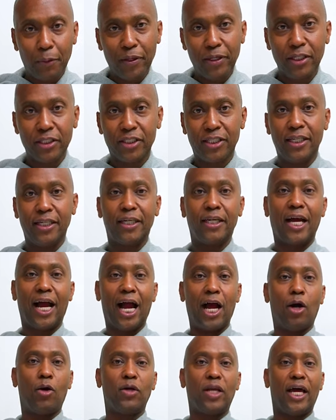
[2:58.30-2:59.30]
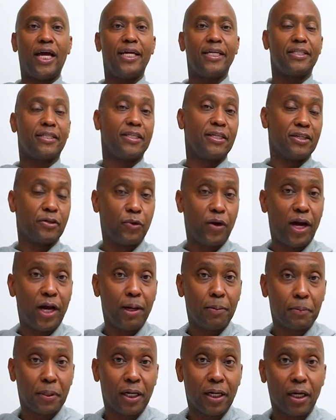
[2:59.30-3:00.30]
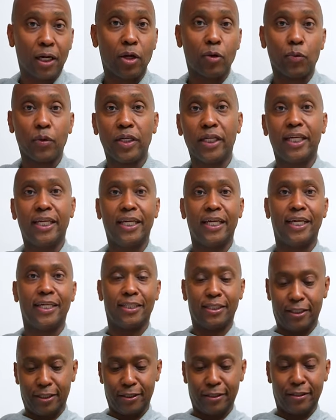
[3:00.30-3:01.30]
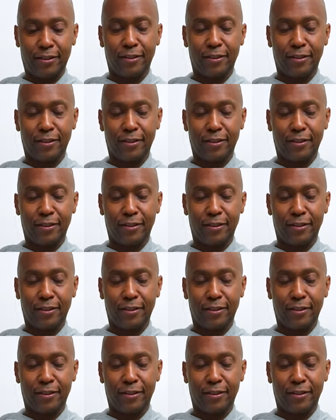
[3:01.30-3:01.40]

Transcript: we're gonna see how light the gram really is.